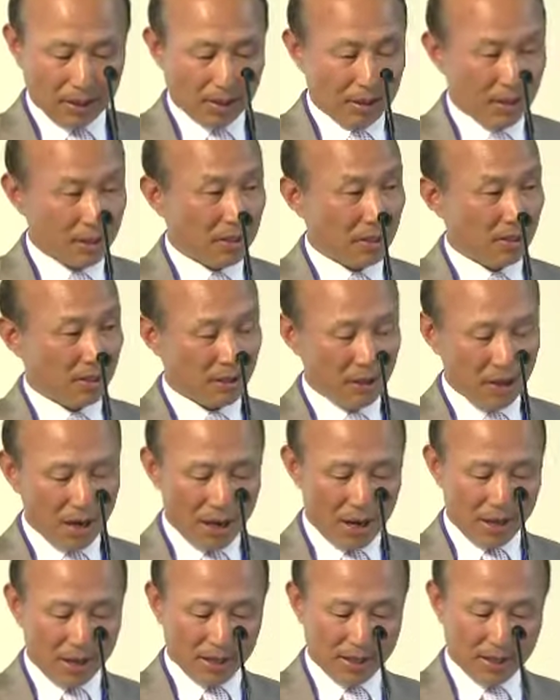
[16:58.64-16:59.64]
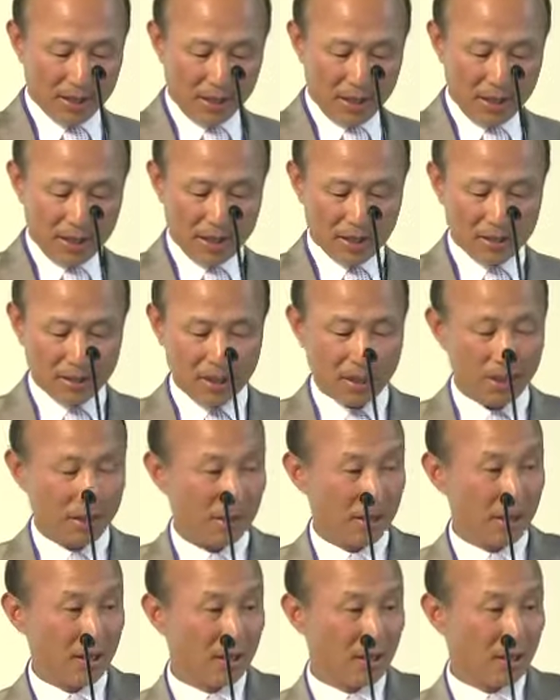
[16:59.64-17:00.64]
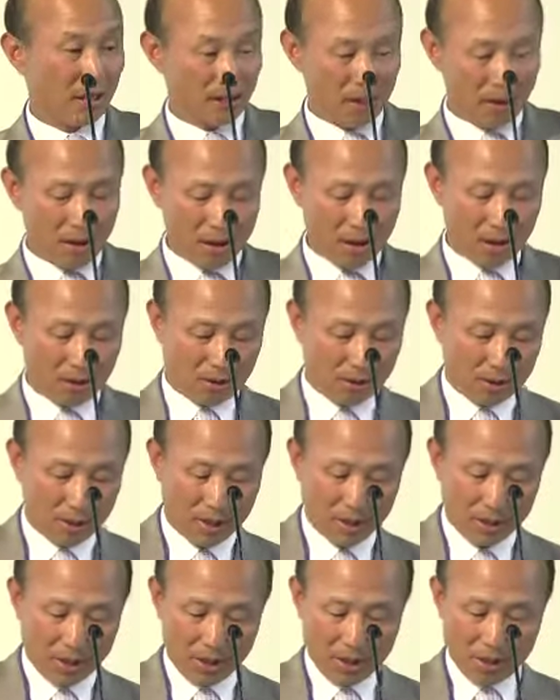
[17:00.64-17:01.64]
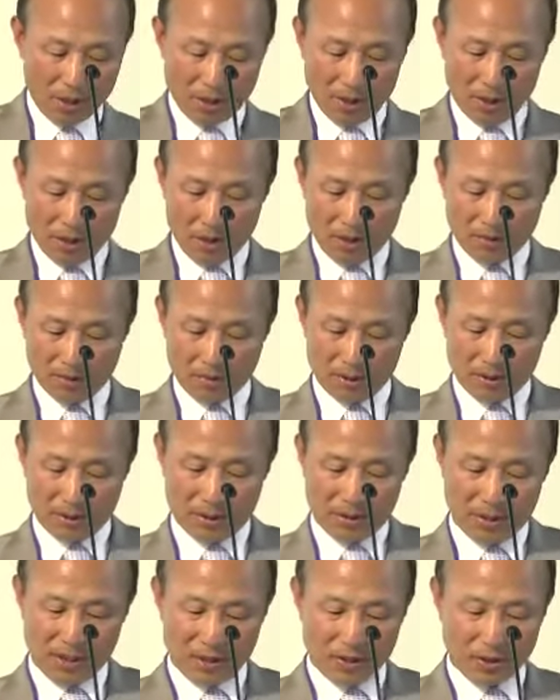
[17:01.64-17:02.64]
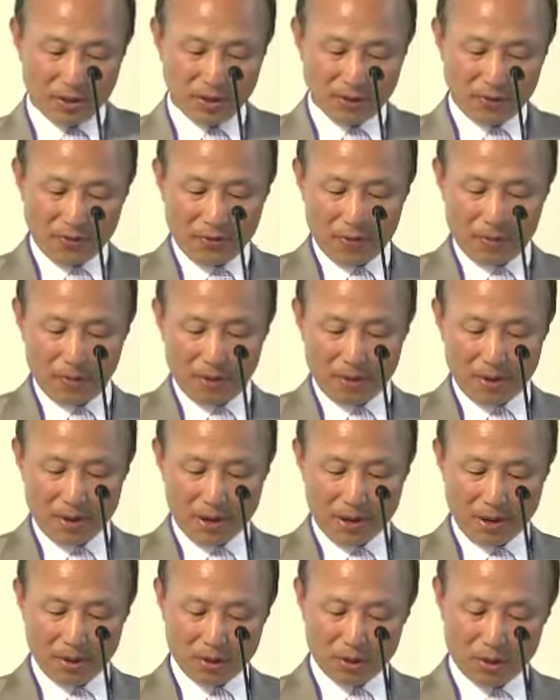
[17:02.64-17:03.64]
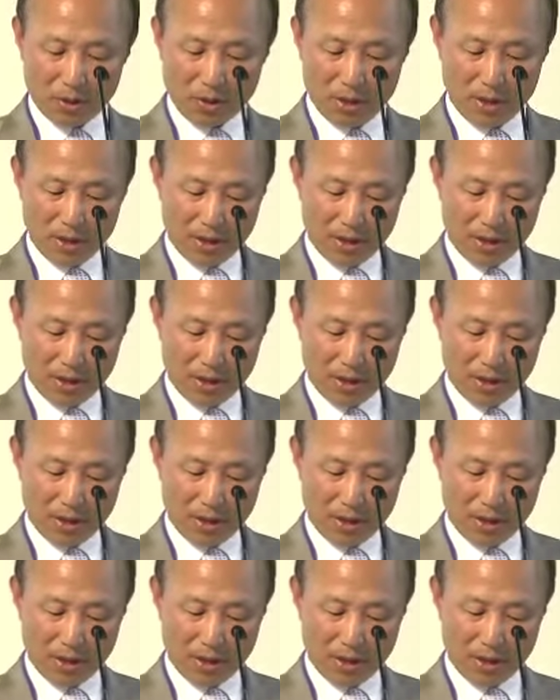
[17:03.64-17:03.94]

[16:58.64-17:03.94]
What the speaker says: This slide is data cloud of the region for playing social